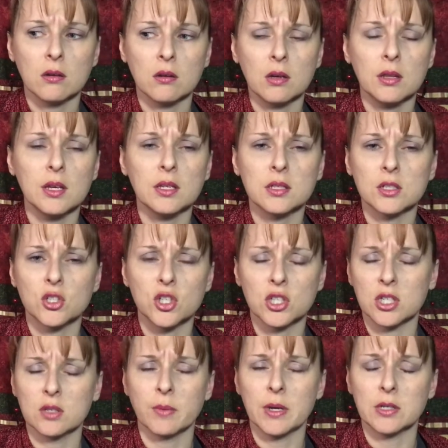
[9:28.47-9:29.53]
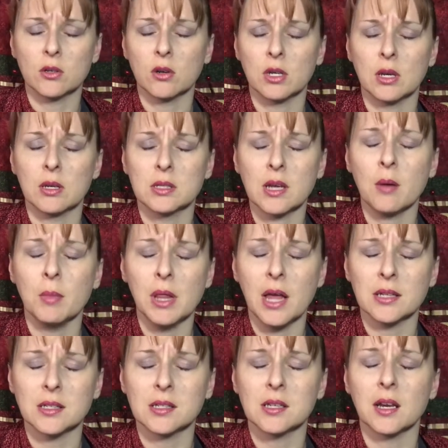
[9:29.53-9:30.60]
I think it's just a spice cookie. It's got
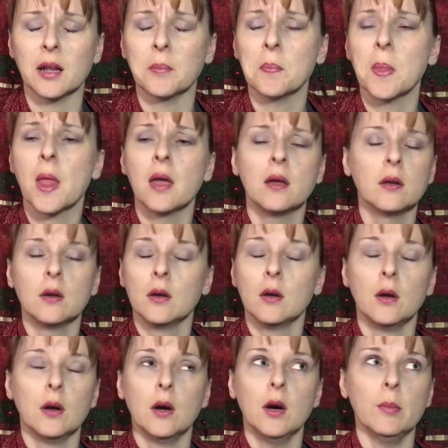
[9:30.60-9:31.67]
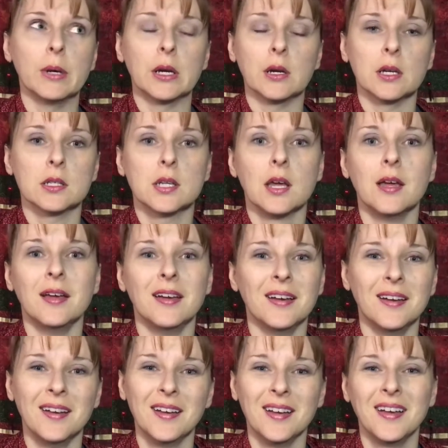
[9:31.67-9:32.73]
molasses in it. Oh my goodness.
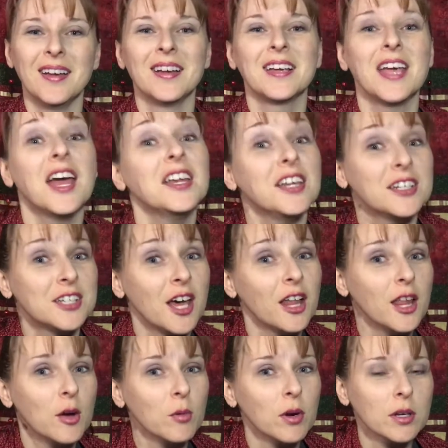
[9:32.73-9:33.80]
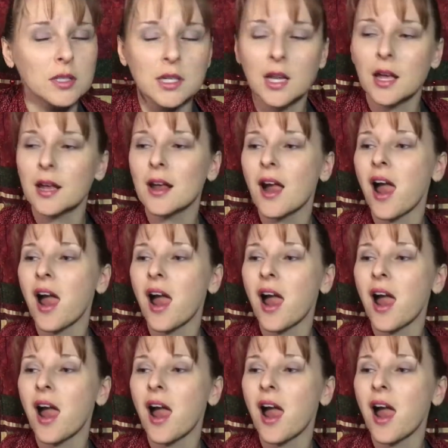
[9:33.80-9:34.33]
Can you tell I worked today?